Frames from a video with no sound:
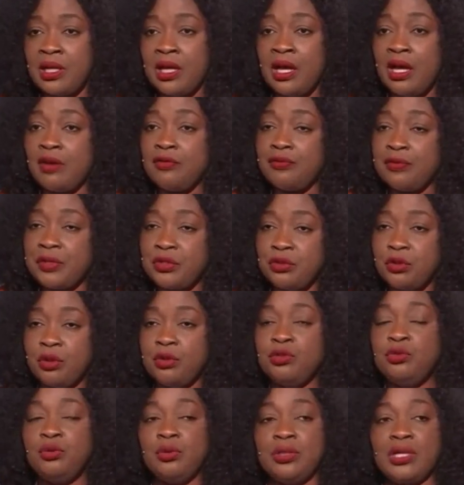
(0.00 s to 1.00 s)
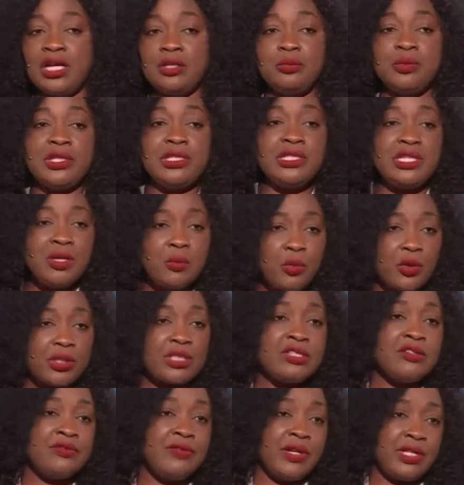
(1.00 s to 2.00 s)
if we don't do that, we
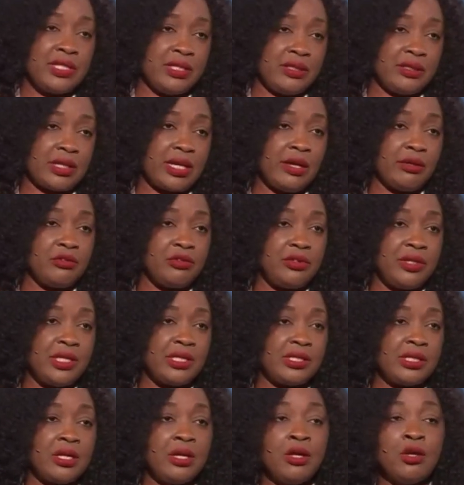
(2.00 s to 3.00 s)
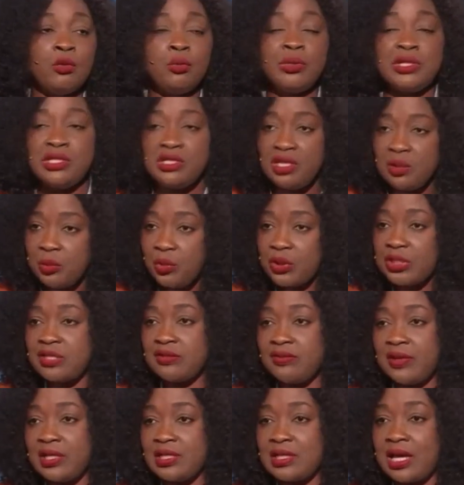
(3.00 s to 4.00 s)
demotivate countries, we
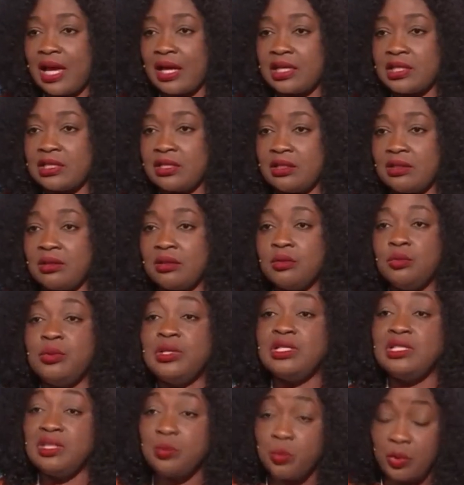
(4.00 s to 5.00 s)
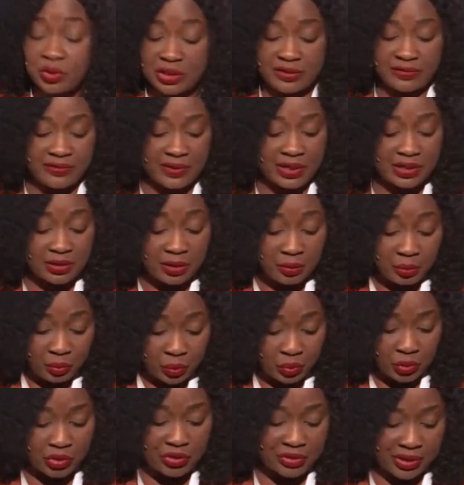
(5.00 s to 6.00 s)
demotivate action, we demotivate
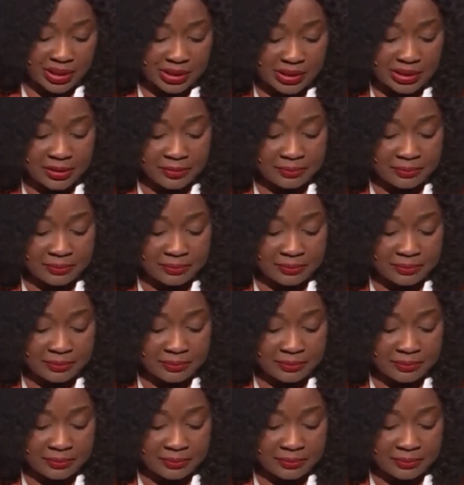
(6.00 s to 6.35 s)
progress.